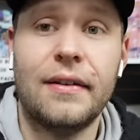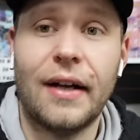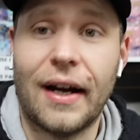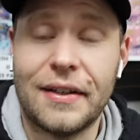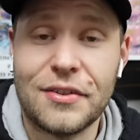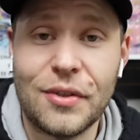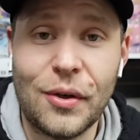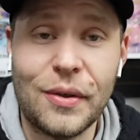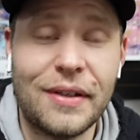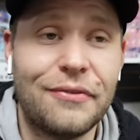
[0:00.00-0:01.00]
All right,
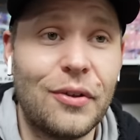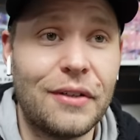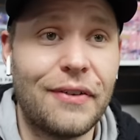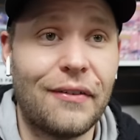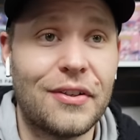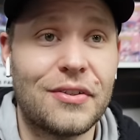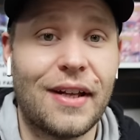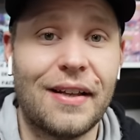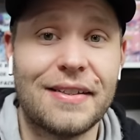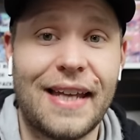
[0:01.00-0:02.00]
so $4,500